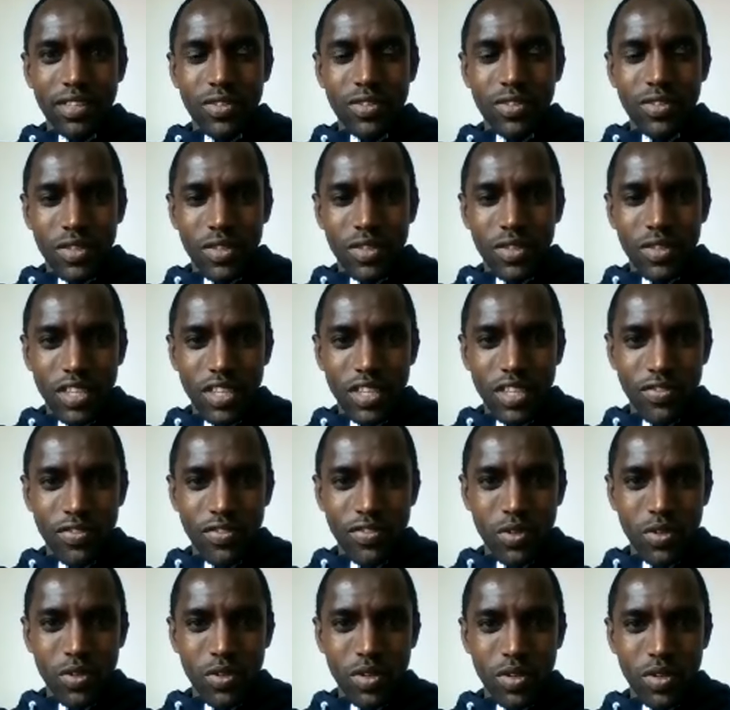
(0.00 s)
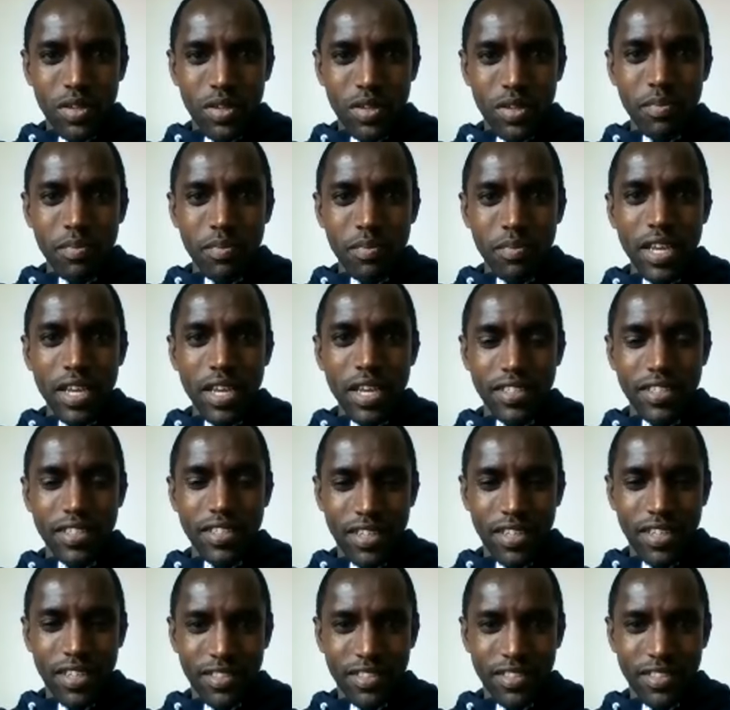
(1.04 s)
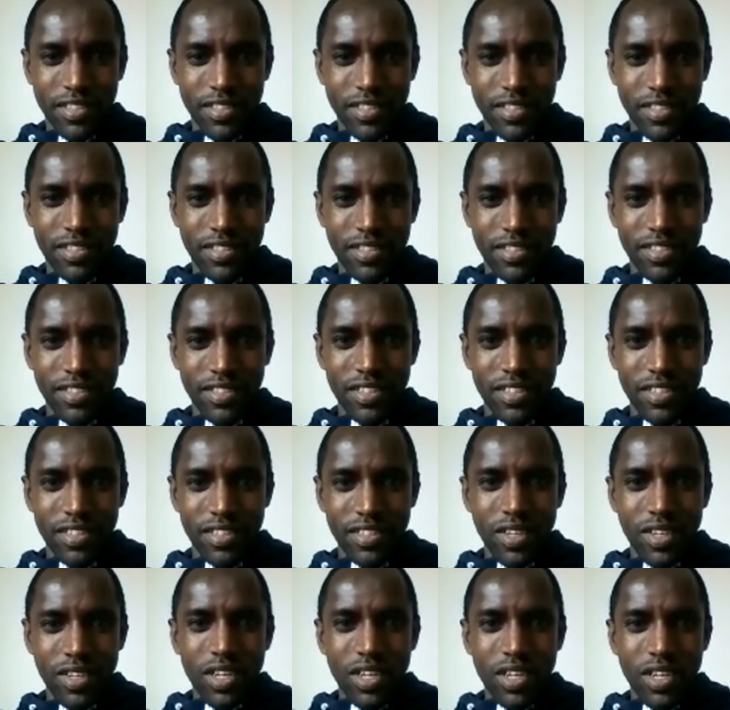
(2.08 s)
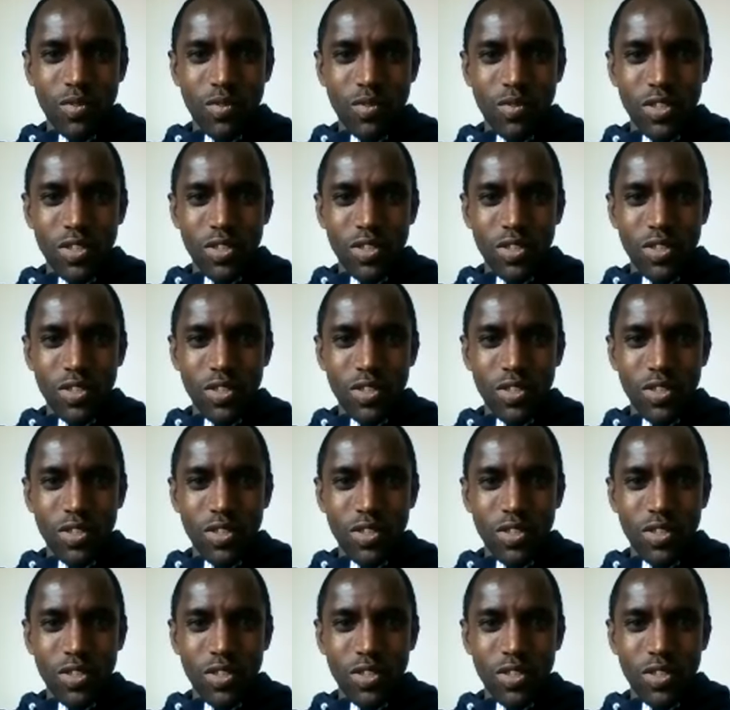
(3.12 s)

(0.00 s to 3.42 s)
to give you blessings. When